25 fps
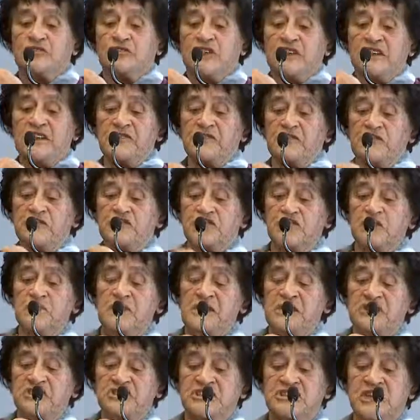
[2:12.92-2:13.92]
you've got F in two
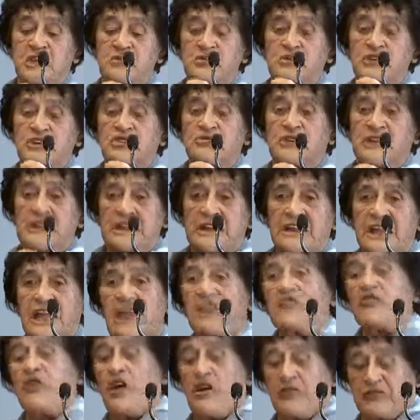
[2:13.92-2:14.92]
minutes to tell me what you want, and
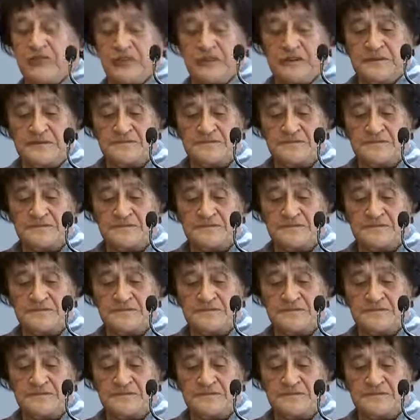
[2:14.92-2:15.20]
F off.